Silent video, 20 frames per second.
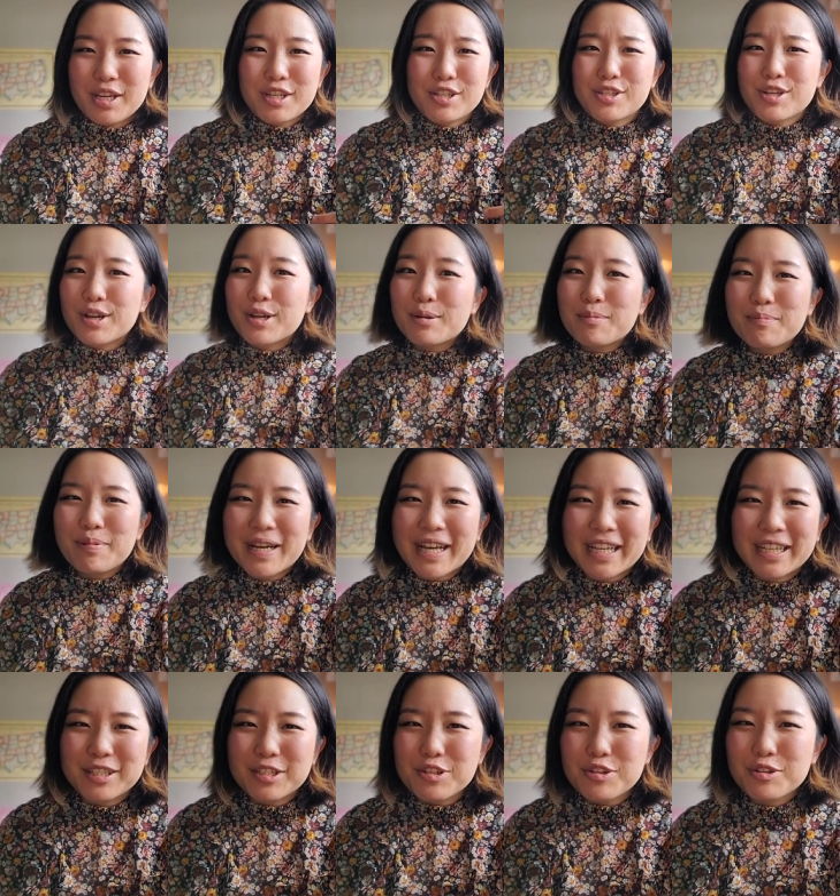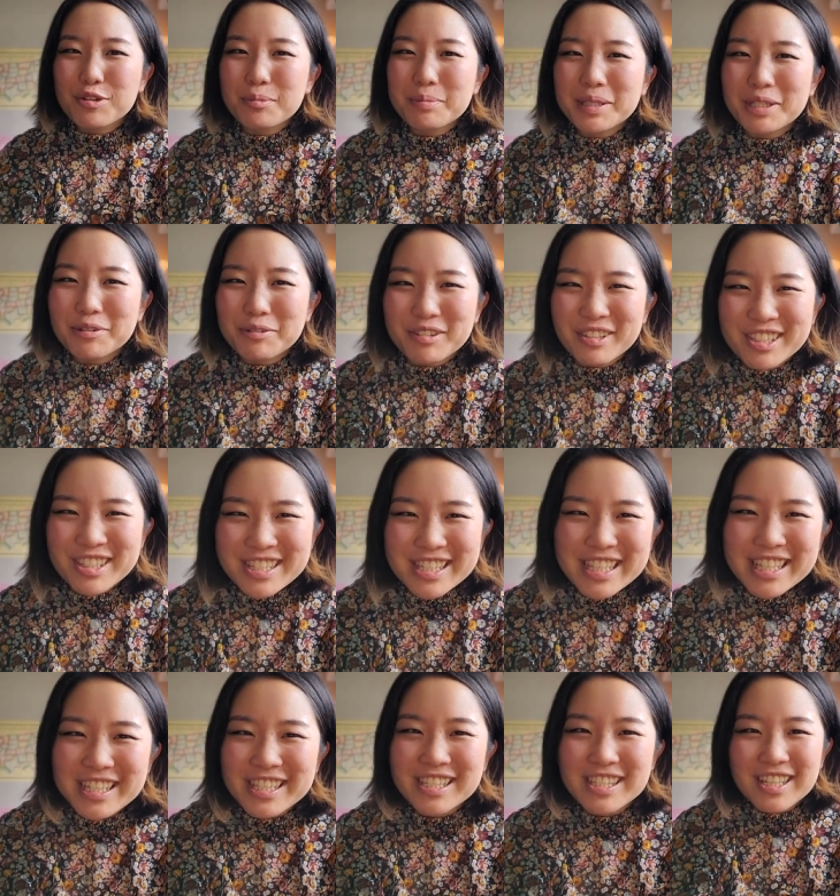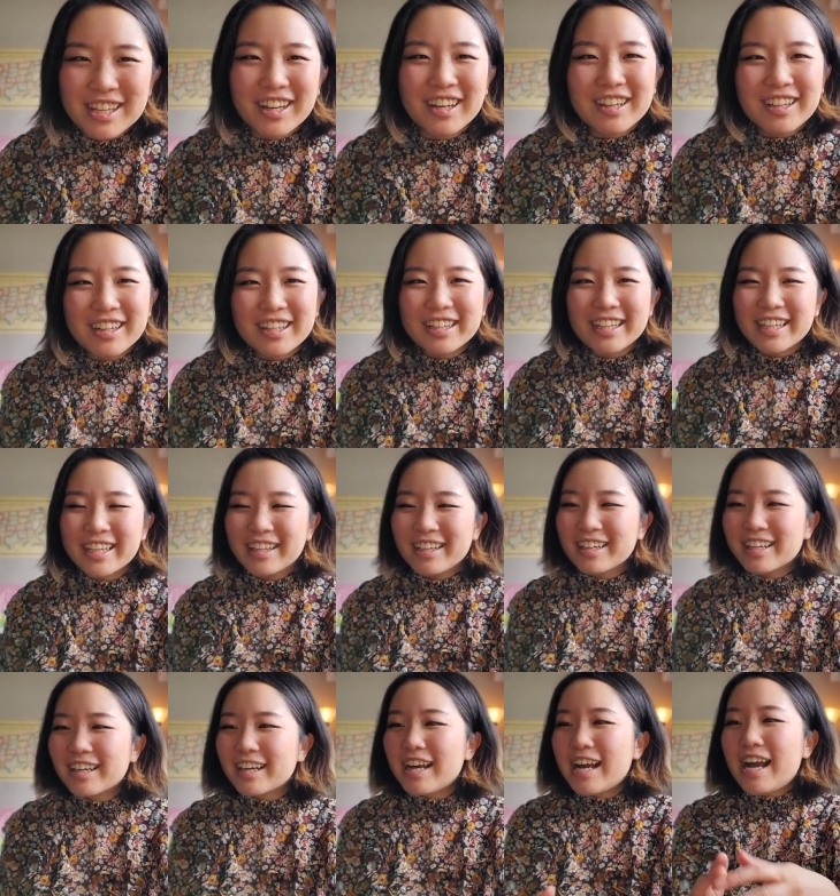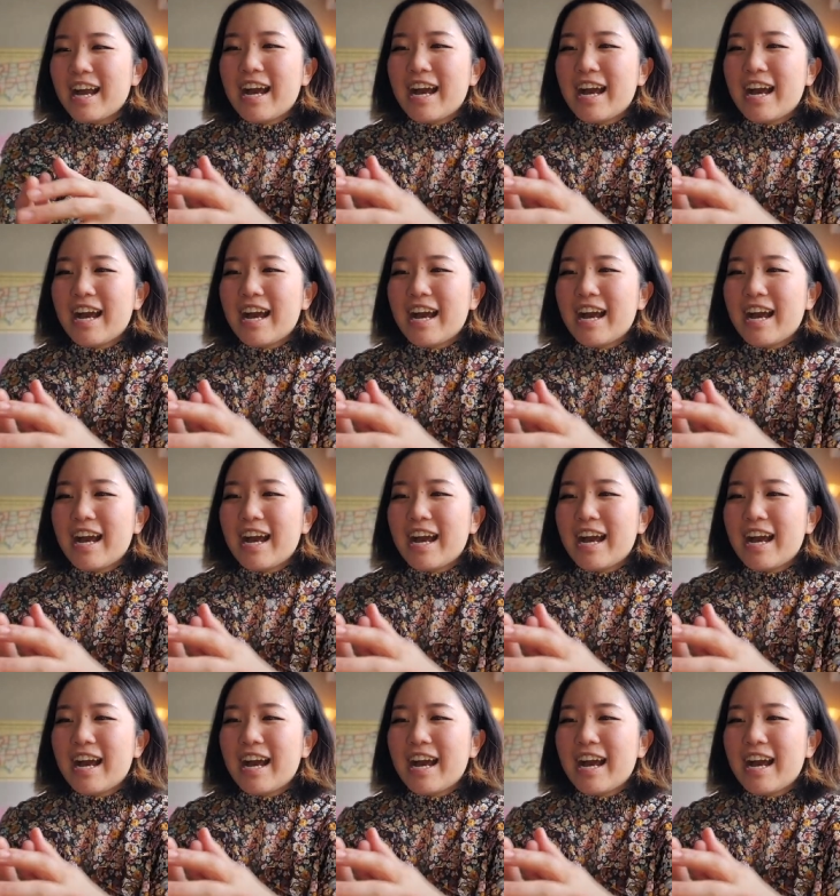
Turnpike Troubadours-y song on here.